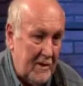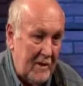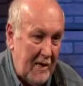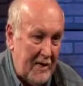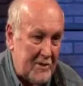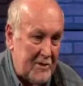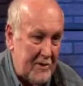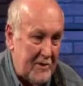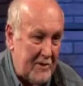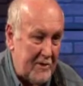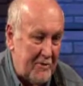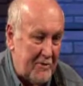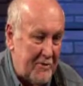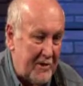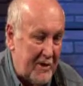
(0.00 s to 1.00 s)
lies
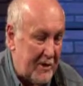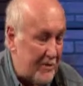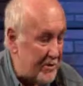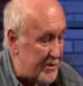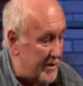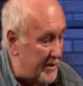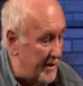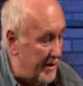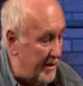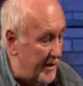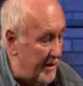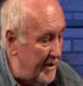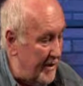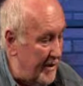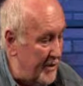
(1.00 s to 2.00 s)
under the fingers.
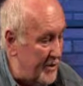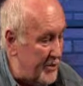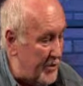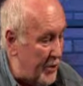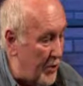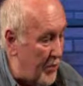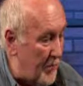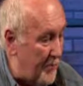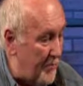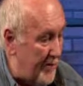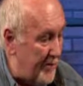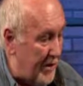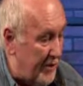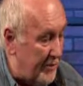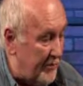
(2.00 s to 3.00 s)
So
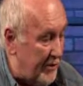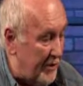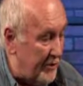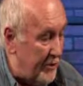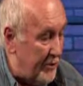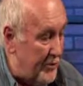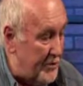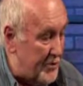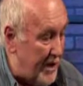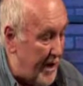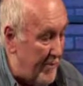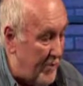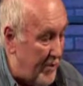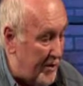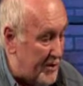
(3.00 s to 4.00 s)
they'll use
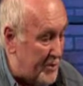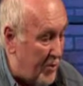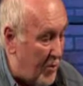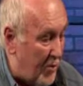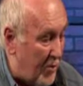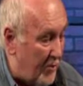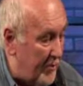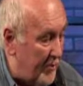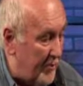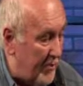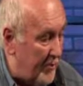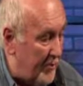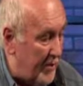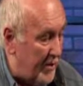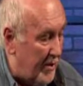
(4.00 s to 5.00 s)
that much more
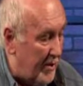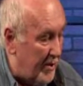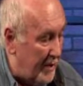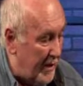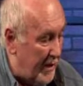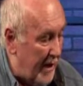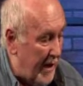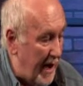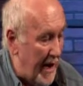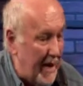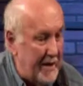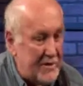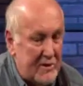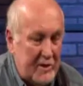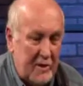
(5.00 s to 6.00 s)

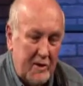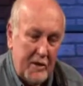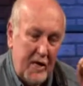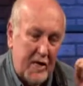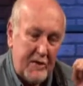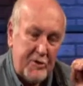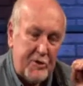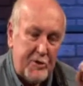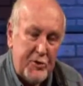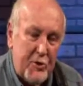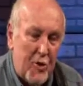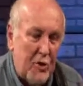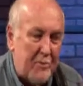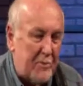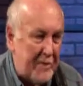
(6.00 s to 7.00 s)
as on a
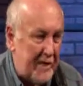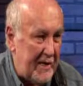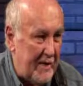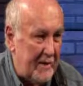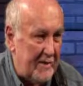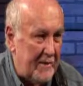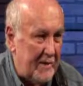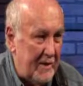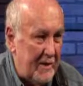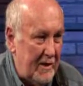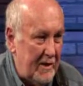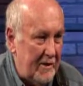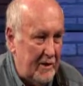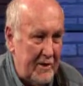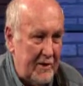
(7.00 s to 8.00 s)
strong beat
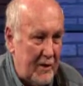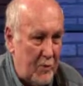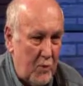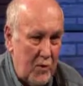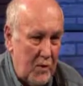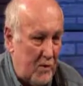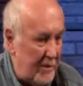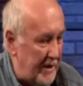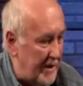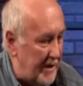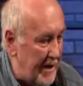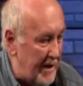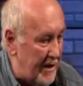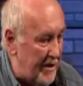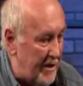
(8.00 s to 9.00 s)
than they will
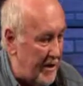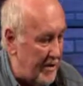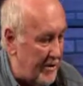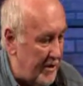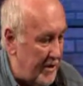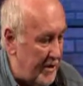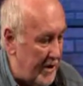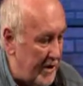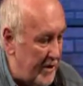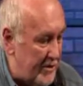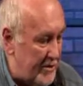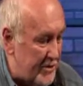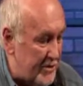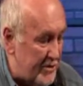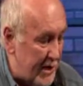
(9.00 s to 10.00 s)
in any of the other
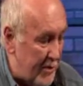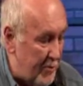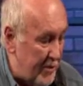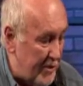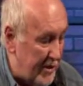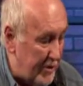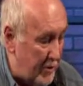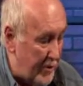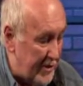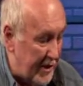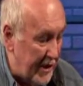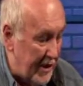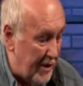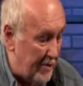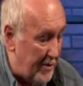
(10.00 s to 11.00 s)
keys. The same with when
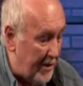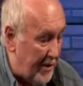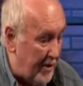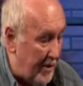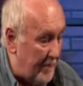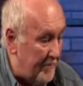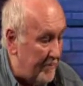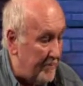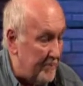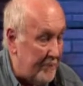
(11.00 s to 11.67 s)
you get up here,